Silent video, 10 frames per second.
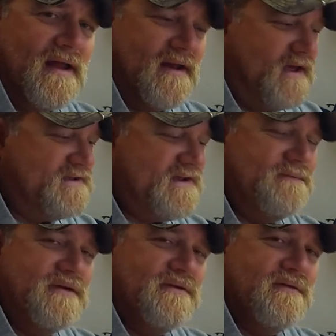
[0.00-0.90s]
And I seem
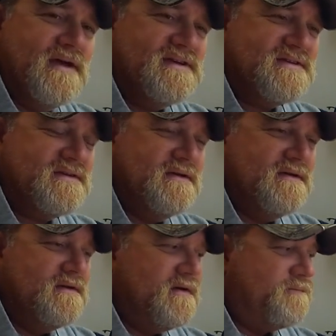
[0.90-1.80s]
to do this
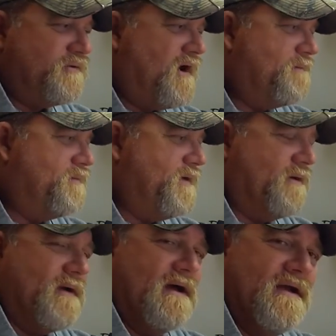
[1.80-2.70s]
probably
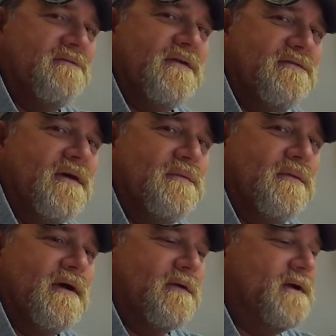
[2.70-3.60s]
around every
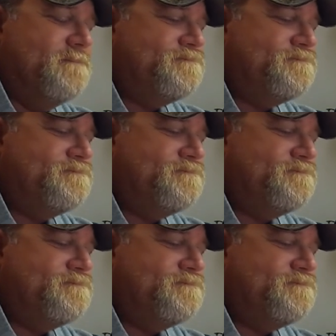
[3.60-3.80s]
February.